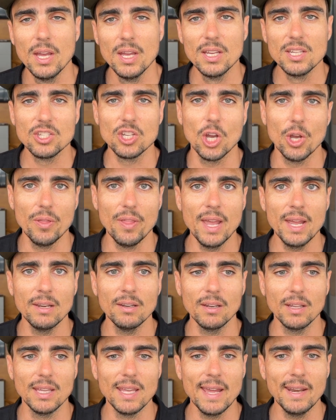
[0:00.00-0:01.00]
So
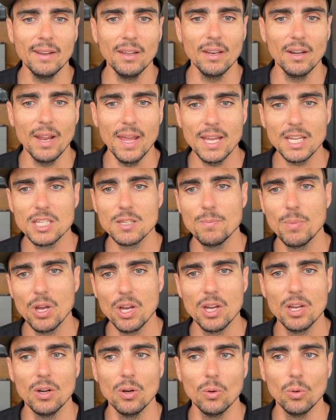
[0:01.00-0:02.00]
then getting an
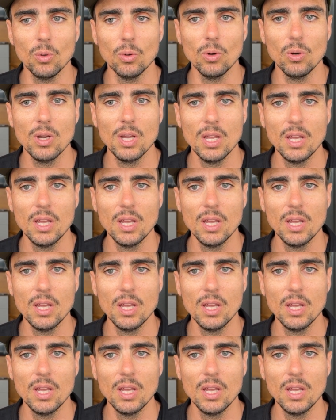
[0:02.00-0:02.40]
expert or